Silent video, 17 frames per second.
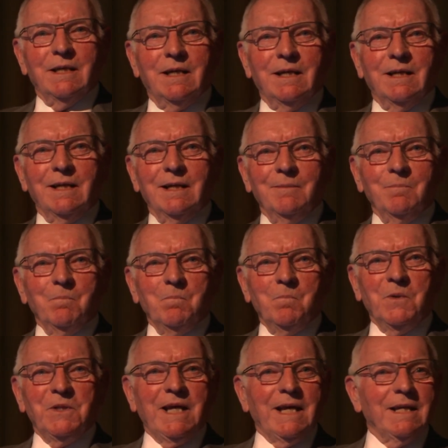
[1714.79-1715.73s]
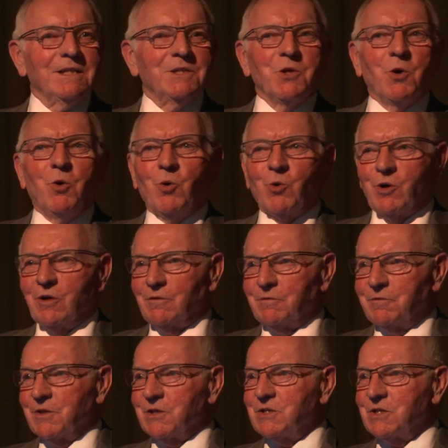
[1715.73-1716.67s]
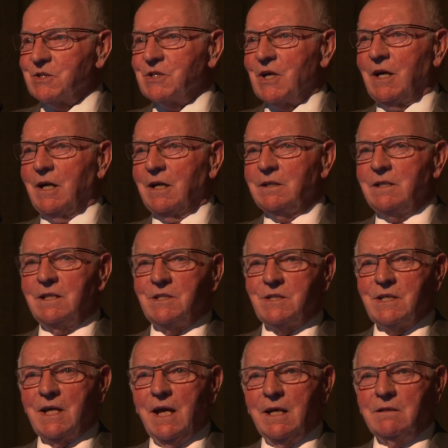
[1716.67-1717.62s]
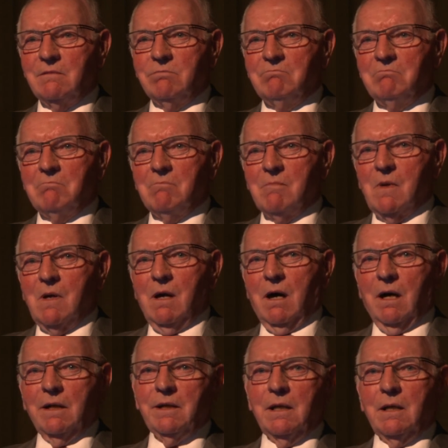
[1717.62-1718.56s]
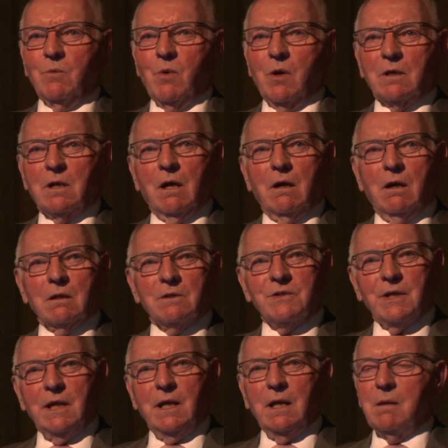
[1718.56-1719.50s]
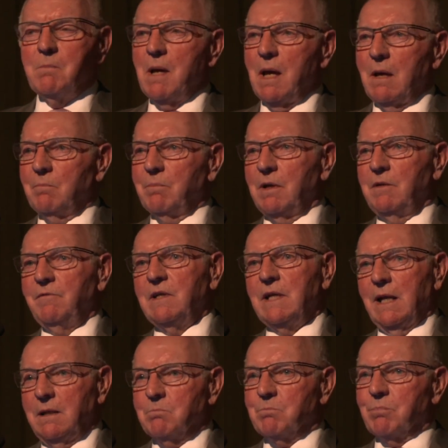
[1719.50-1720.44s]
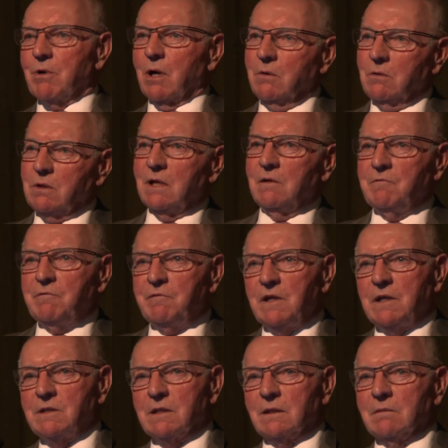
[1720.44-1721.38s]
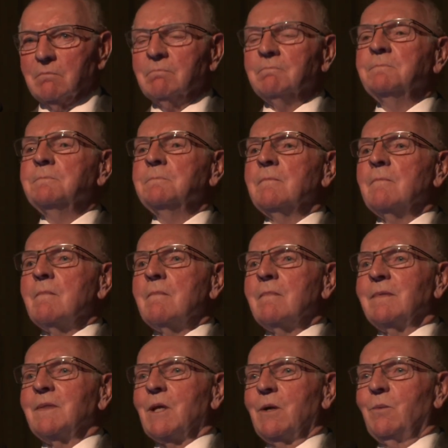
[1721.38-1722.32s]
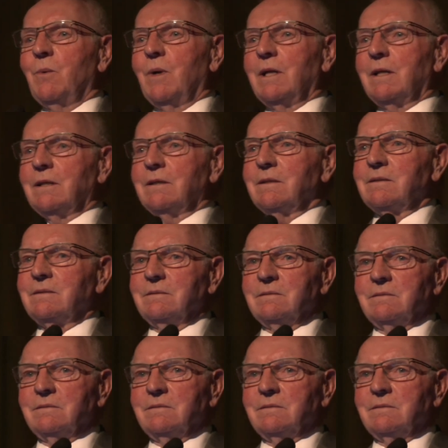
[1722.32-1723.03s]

but the editorial for the society said, I don't know what Clarke's thinking about, but if it ain't broke, don't fix it. Well,